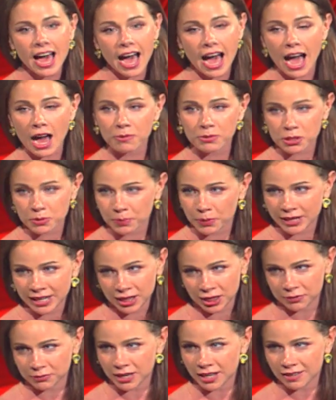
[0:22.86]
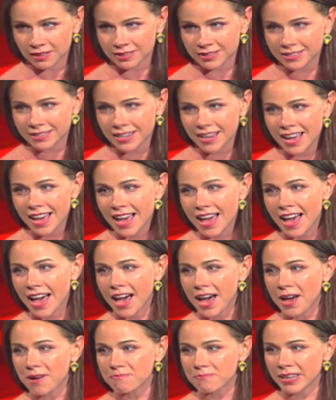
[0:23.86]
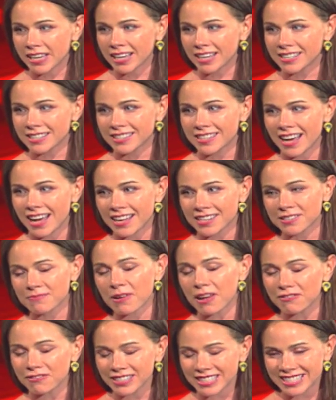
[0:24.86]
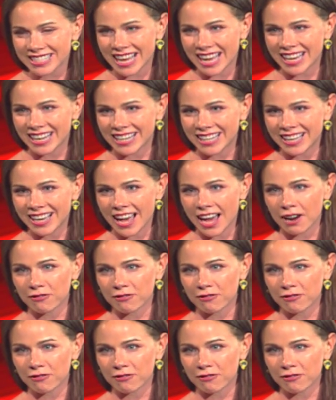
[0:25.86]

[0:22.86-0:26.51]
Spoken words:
I was pretty thrilled. Because as Malva said,